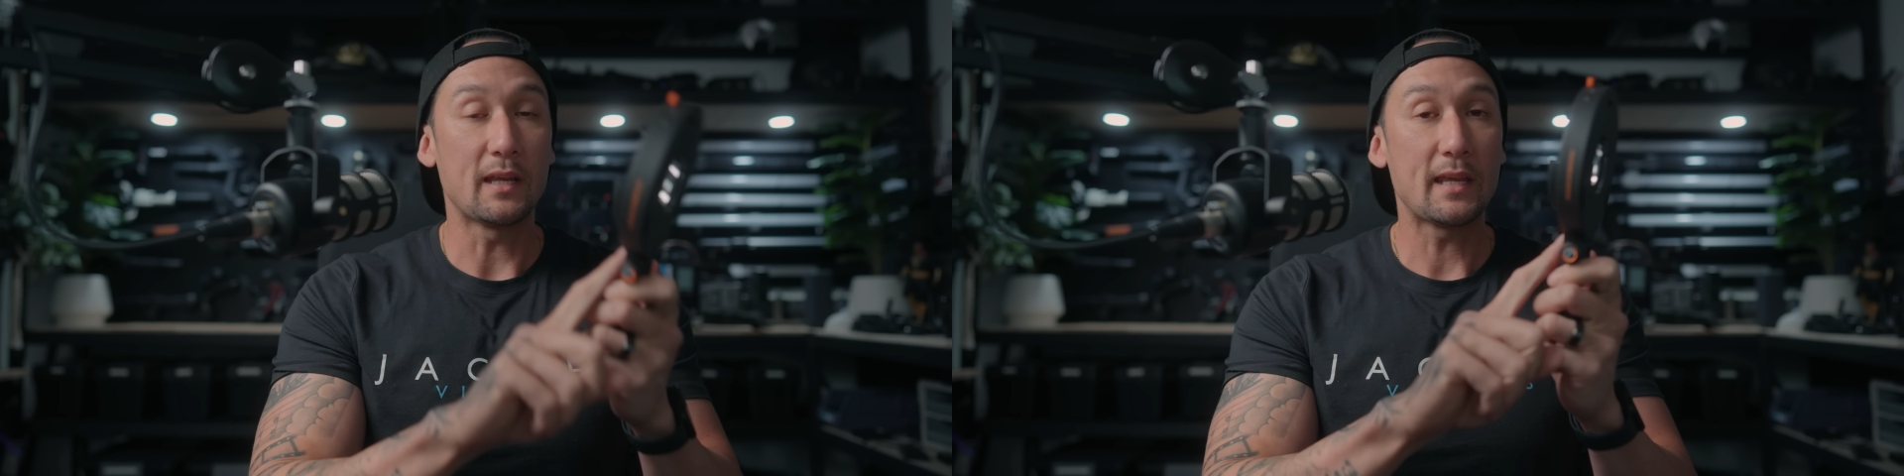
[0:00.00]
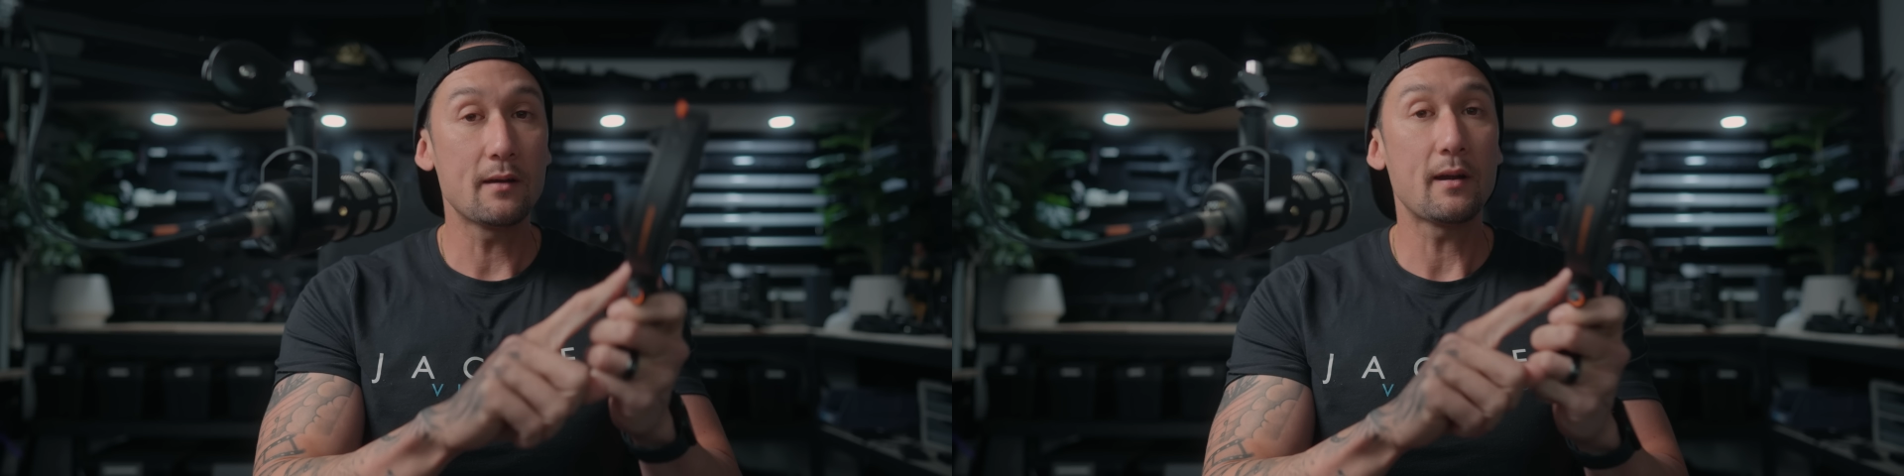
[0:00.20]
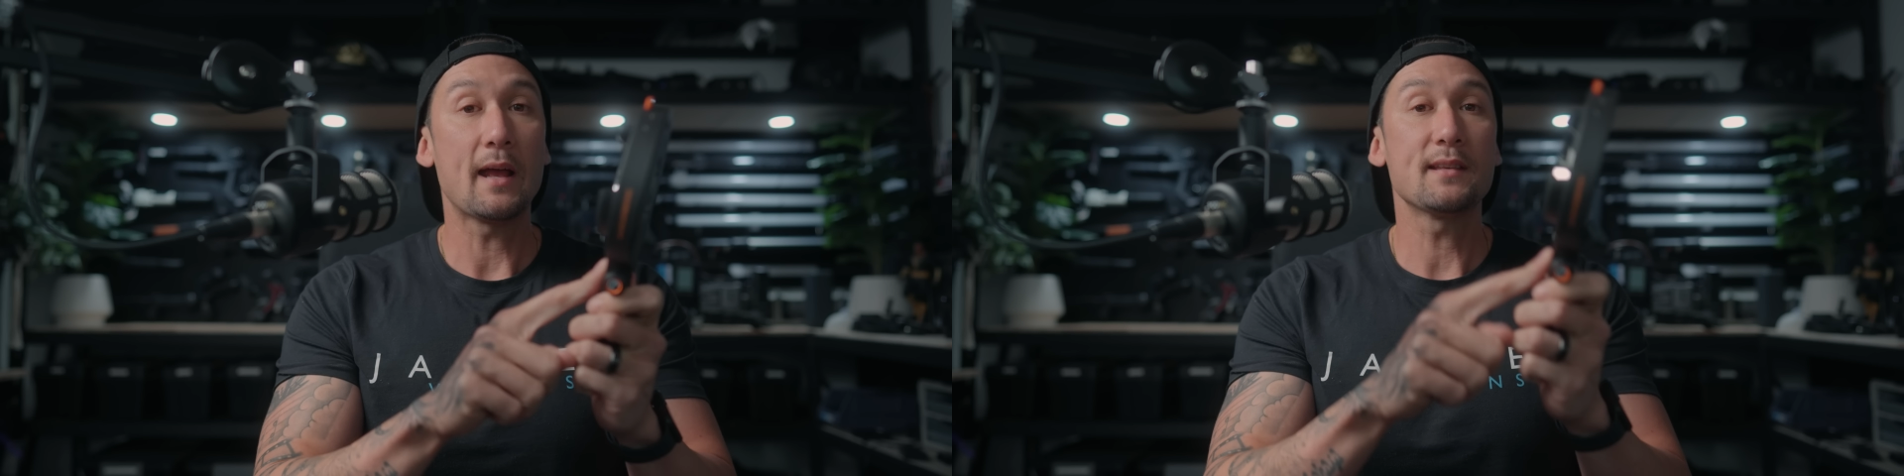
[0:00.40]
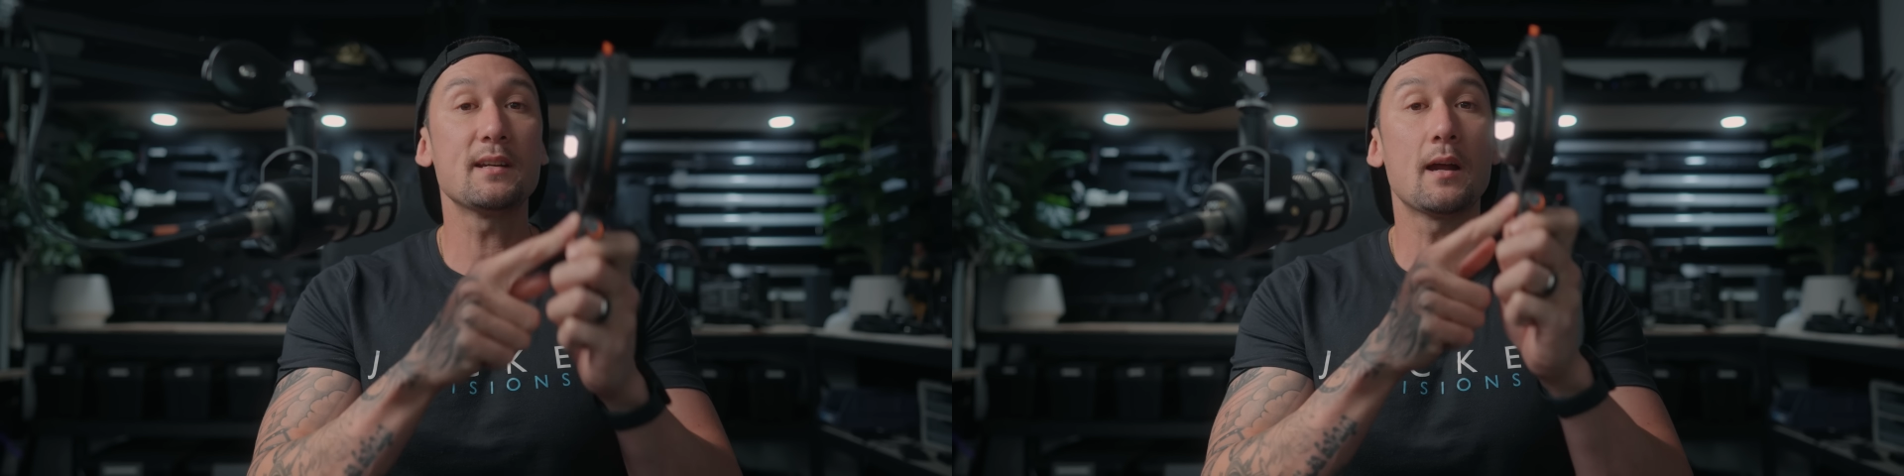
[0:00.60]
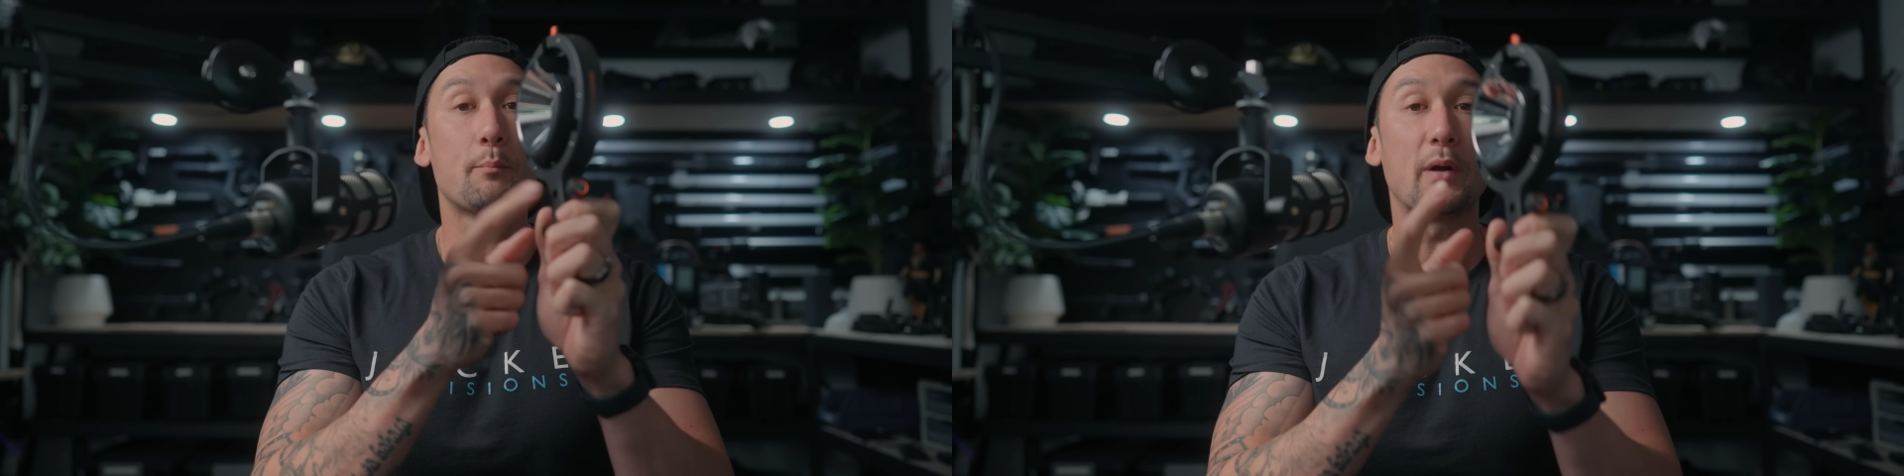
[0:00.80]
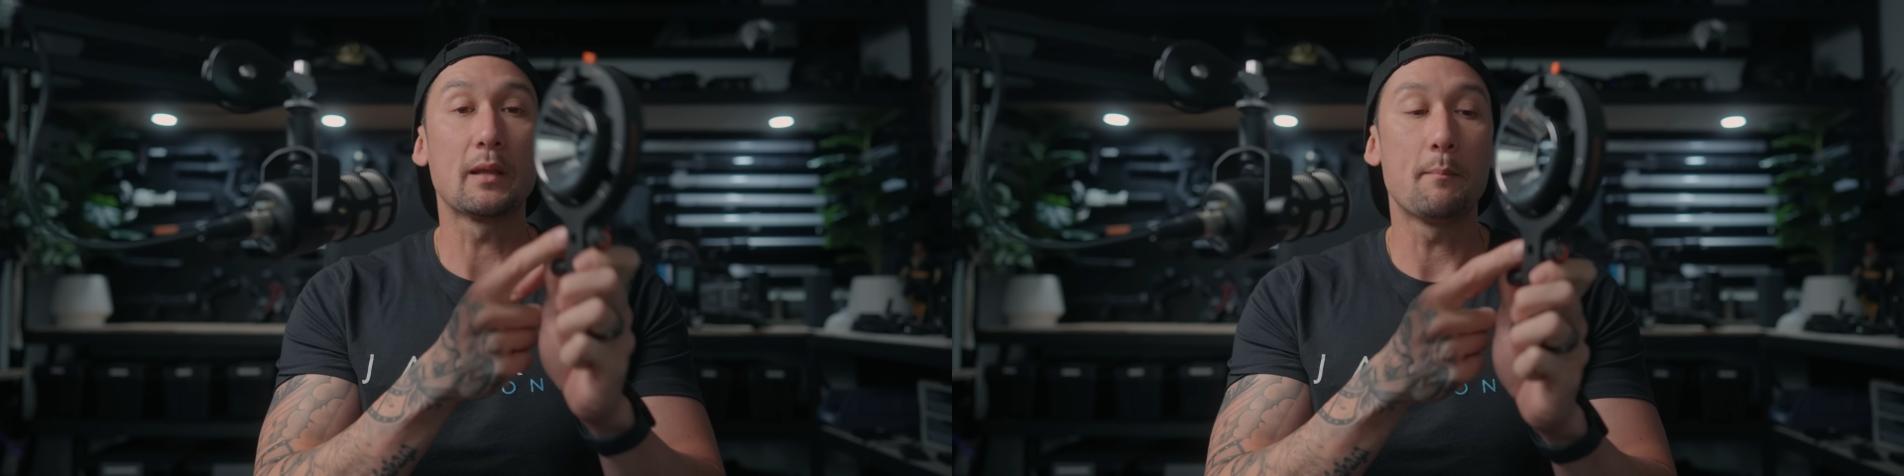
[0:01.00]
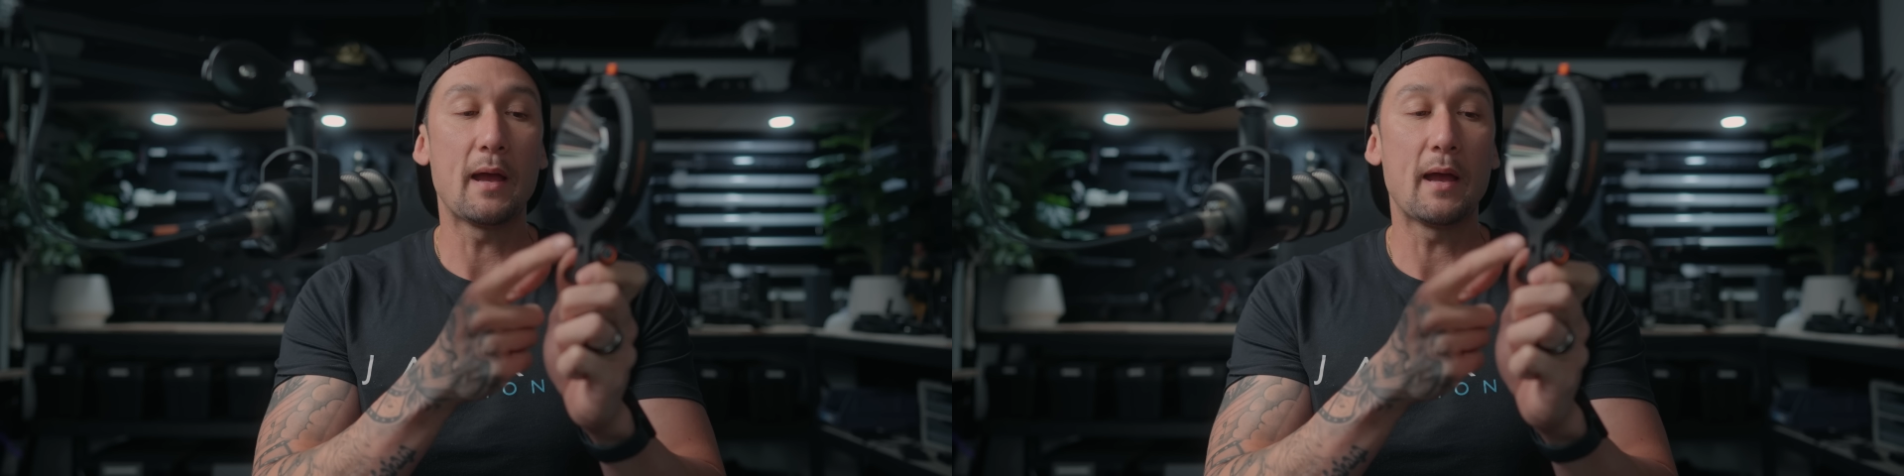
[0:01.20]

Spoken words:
here, it has an umbrella